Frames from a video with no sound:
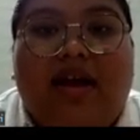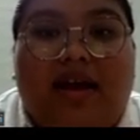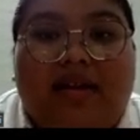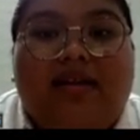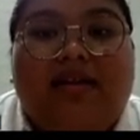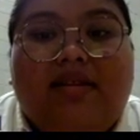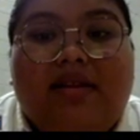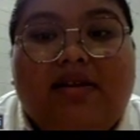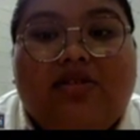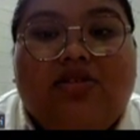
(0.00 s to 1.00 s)
and
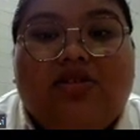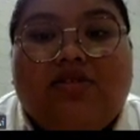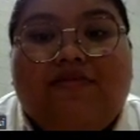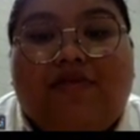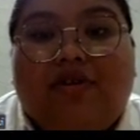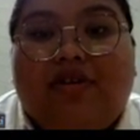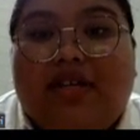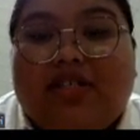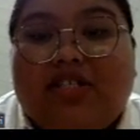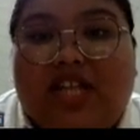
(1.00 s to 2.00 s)
literatures for
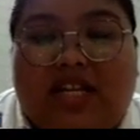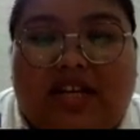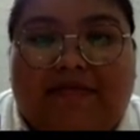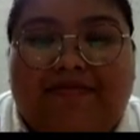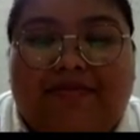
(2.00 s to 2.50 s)
their study.